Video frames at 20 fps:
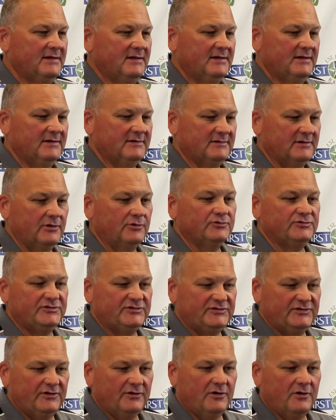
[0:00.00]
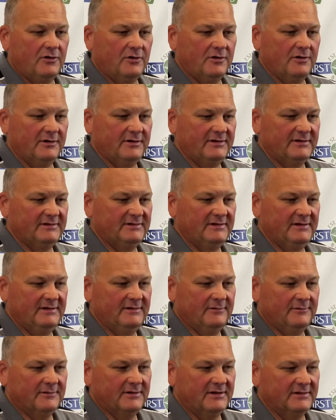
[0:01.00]
as close as you are and you
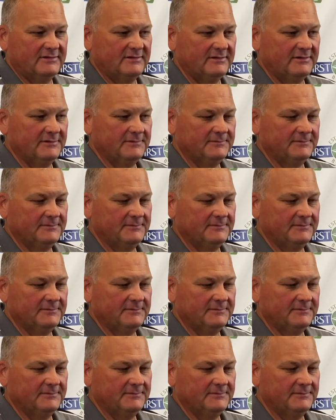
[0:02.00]
don't get the,